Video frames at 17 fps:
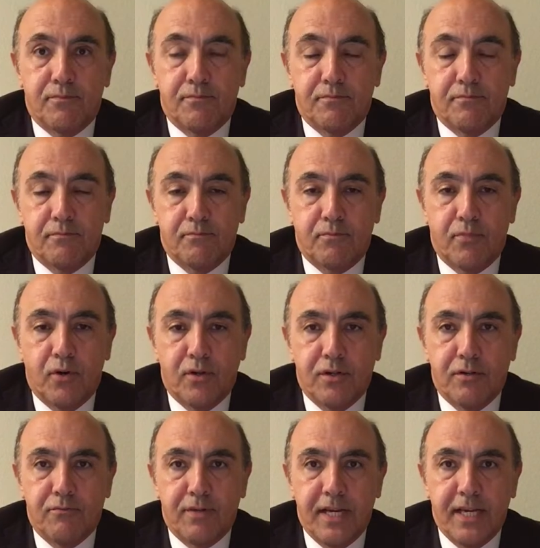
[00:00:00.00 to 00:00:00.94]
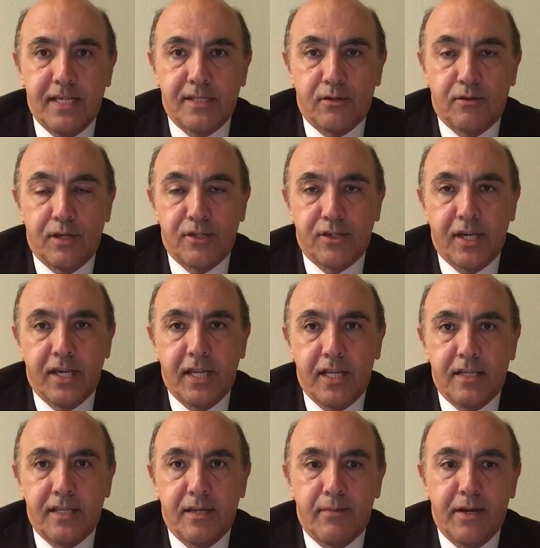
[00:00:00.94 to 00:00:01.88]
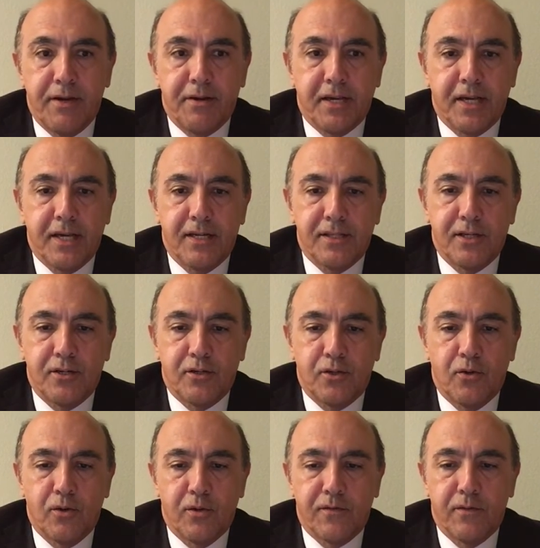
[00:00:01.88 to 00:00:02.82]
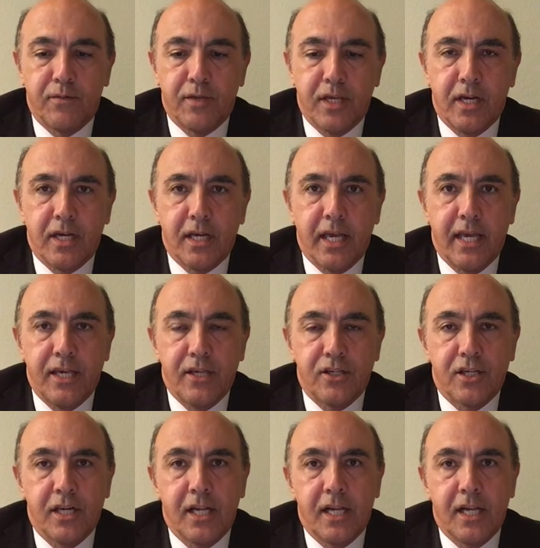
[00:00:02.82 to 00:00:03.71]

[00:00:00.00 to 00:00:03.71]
born and raised or educated in America, they're told from a young age